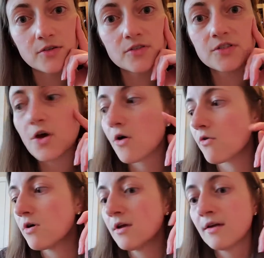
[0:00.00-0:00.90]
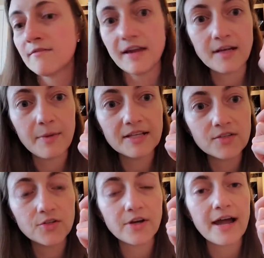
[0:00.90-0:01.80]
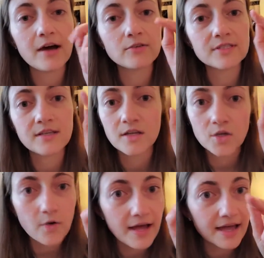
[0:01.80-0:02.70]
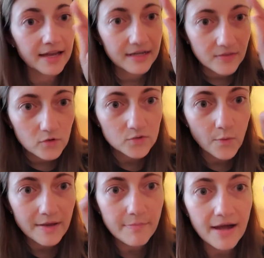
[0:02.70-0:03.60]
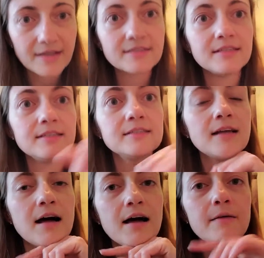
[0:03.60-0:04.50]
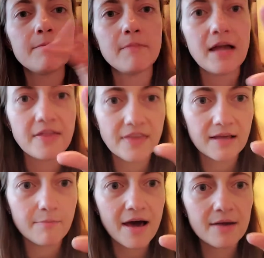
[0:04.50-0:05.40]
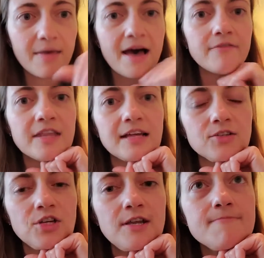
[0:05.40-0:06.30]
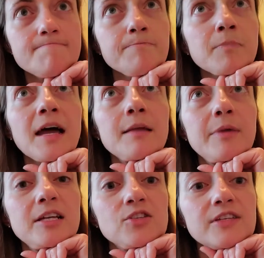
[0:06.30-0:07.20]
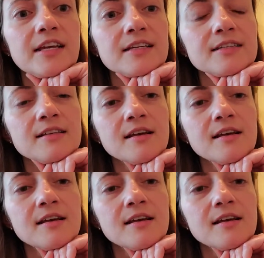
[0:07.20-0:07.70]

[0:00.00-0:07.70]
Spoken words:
So find a pencil in your house, go ahead in those white boxes at that bottom half of that sheet on page 6.